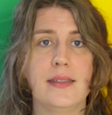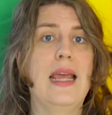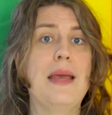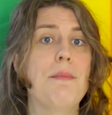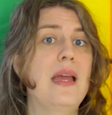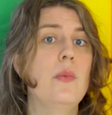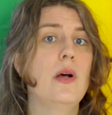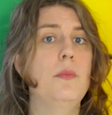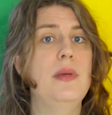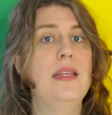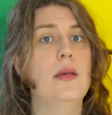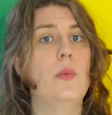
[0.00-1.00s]
It may well
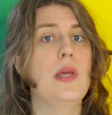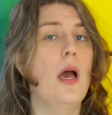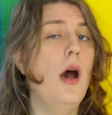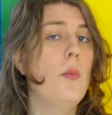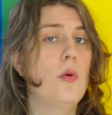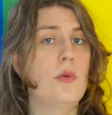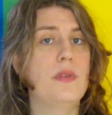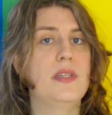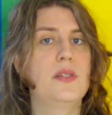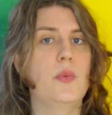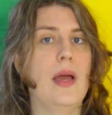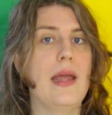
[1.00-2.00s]
be that we are born
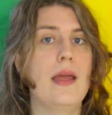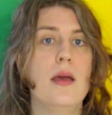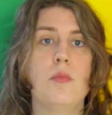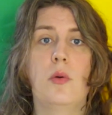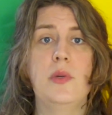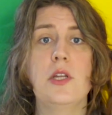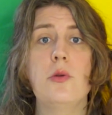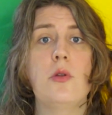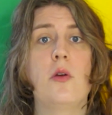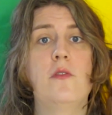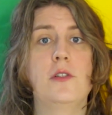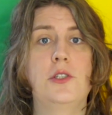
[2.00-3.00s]
this way, but we don't
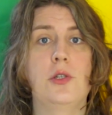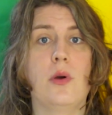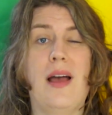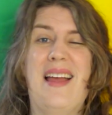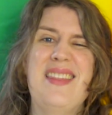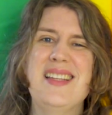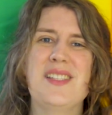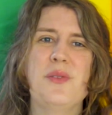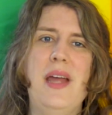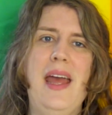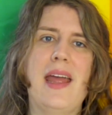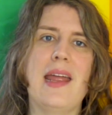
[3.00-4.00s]
know for sure, and that's
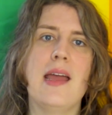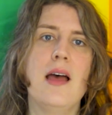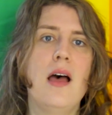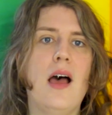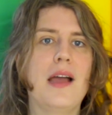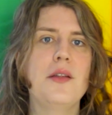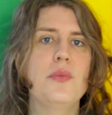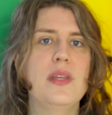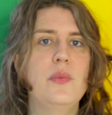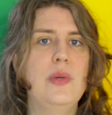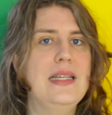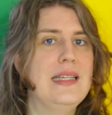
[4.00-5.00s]
okay. I don't
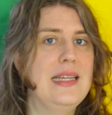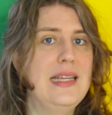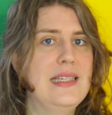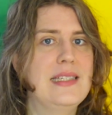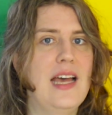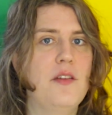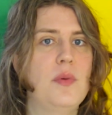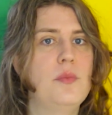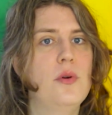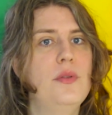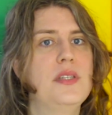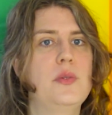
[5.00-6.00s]
think we need to have been
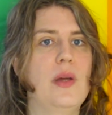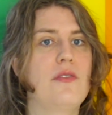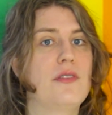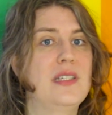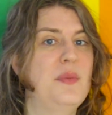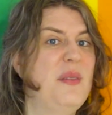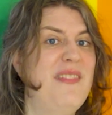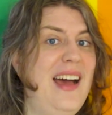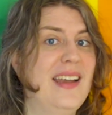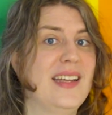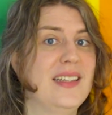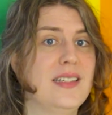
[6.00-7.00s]
born this way for it to be
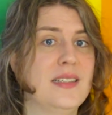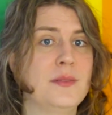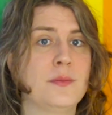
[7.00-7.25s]
valid.